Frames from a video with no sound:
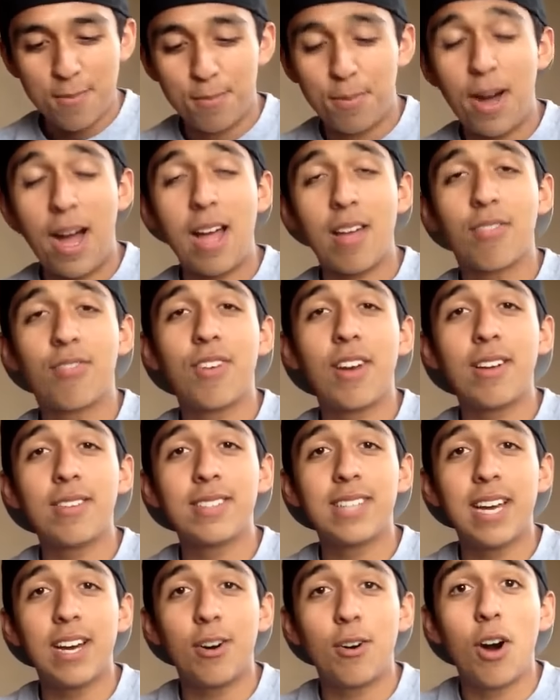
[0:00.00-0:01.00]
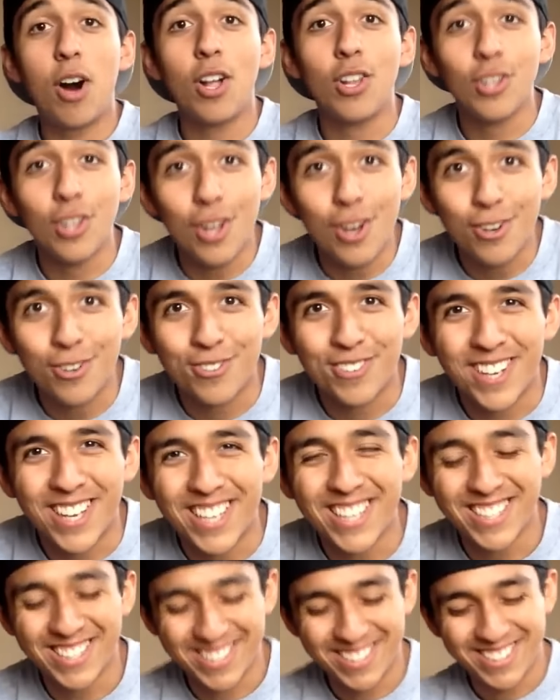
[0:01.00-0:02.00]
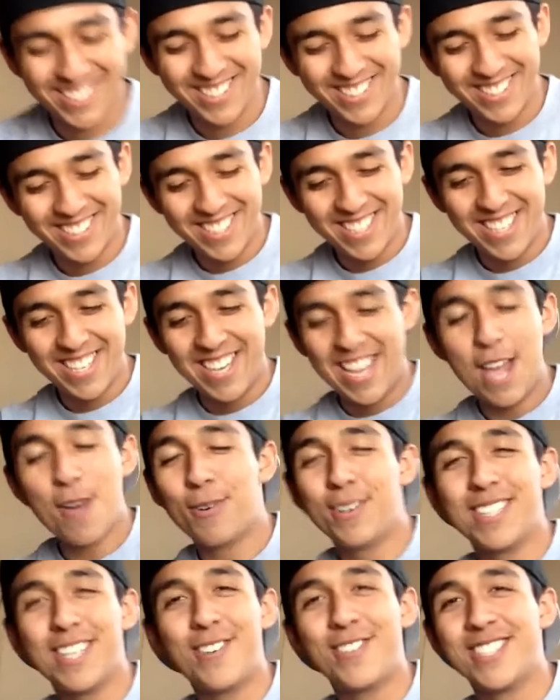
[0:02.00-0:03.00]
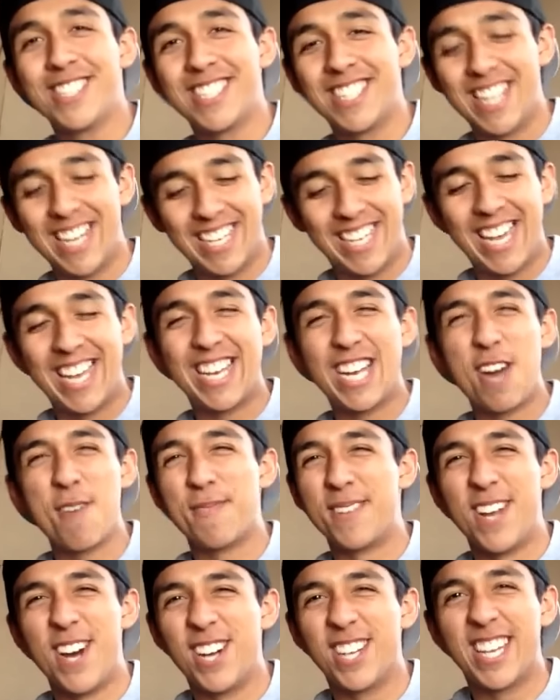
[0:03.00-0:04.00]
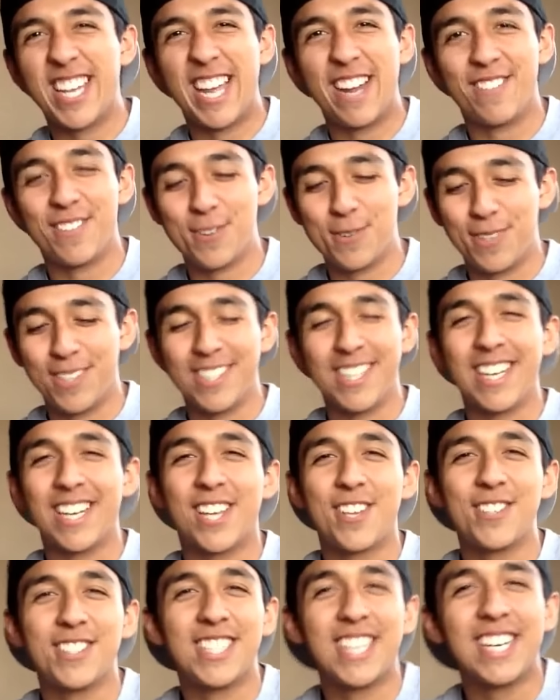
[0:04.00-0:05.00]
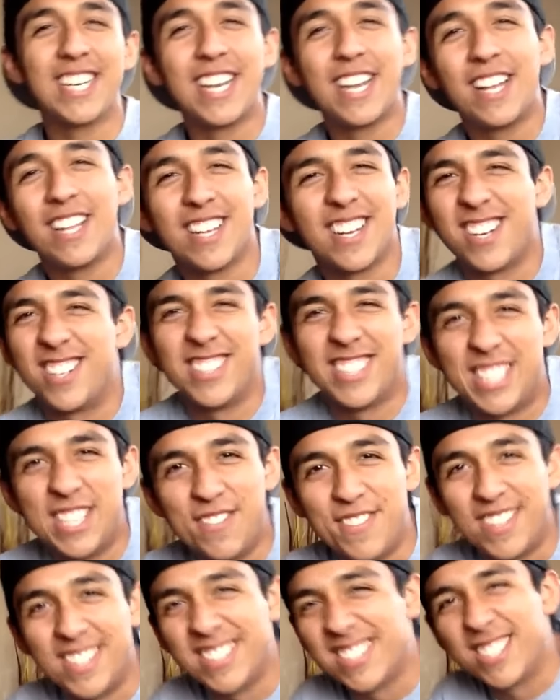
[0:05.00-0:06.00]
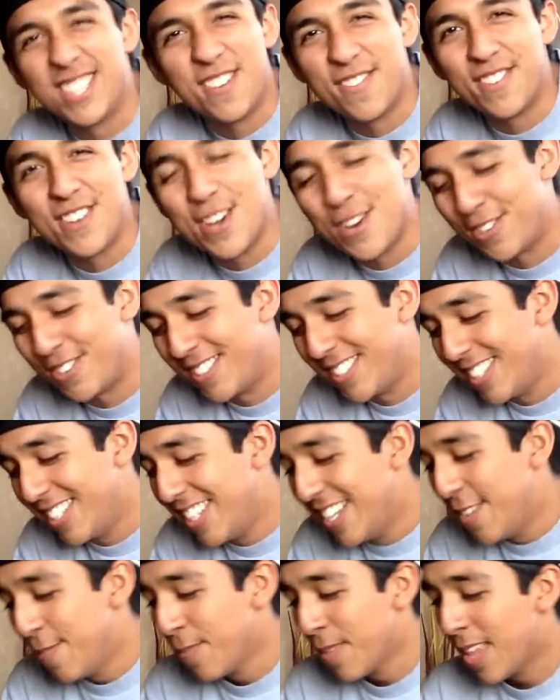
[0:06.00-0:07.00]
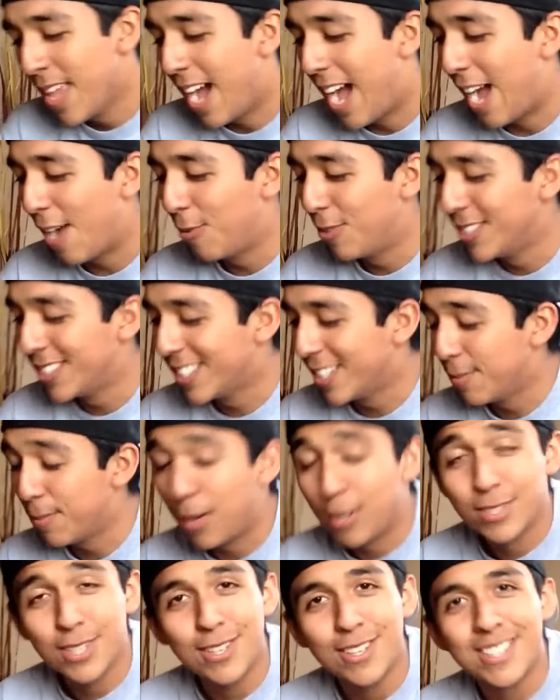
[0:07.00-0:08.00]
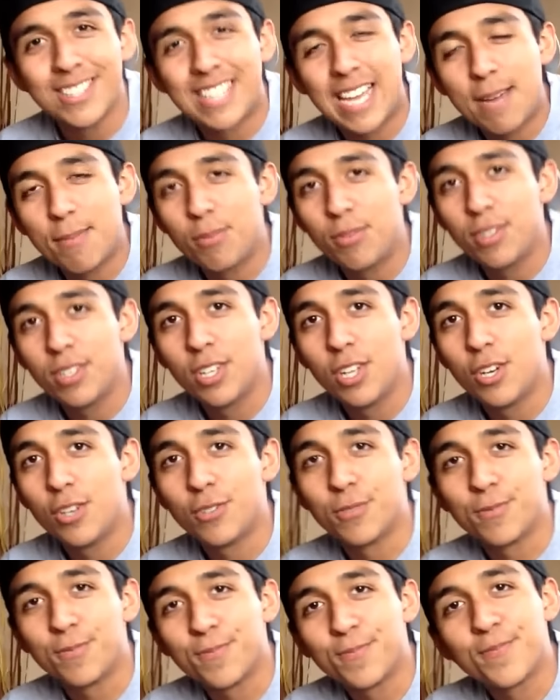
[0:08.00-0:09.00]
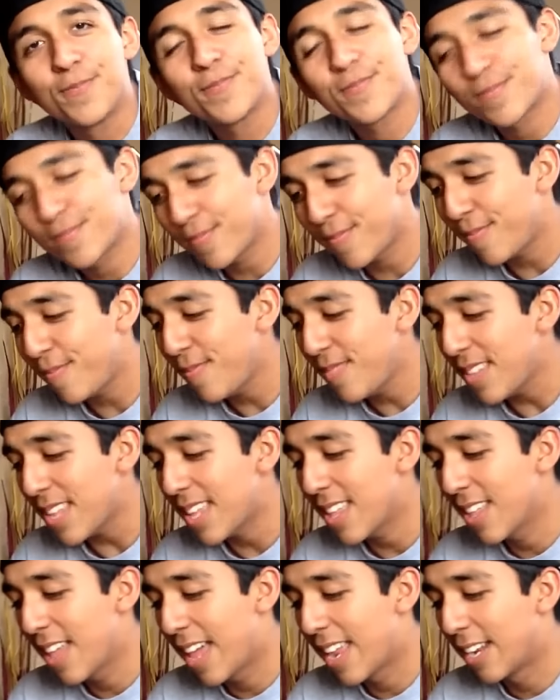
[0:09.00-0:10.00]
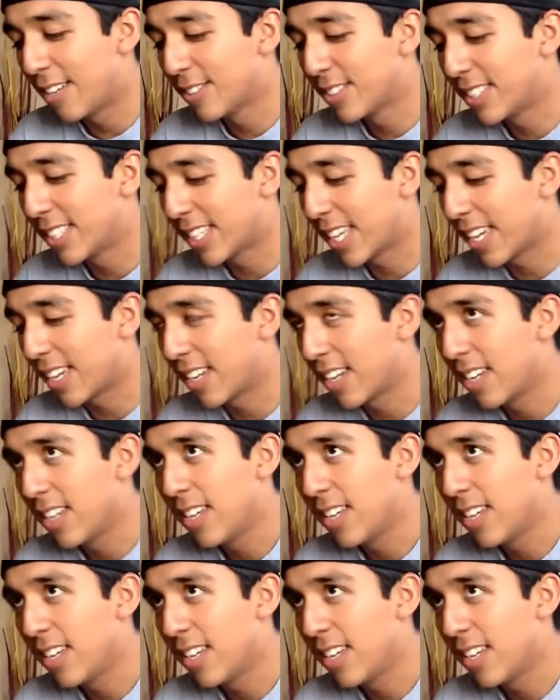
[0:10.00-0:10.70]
but I found out alone. It wasn't like getting up and hugging everyone like you see on TV and stuff, no. I was on the table alone, and I was thinking,